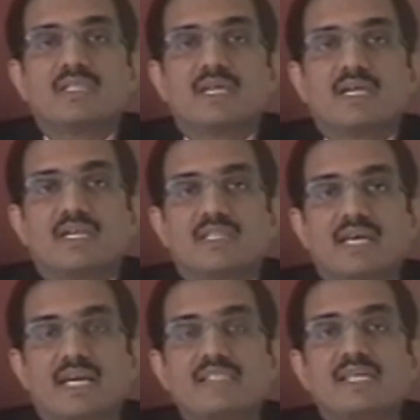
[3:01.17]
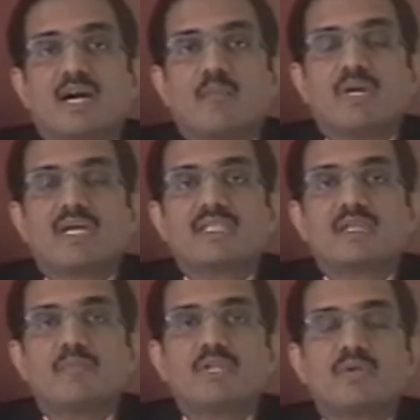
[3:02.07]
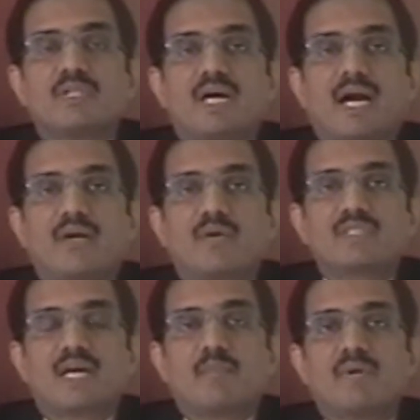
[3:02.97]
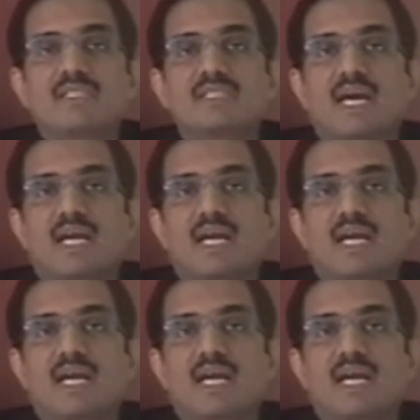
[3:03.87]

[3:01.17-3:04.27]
there is a communication between the hydrosalpinx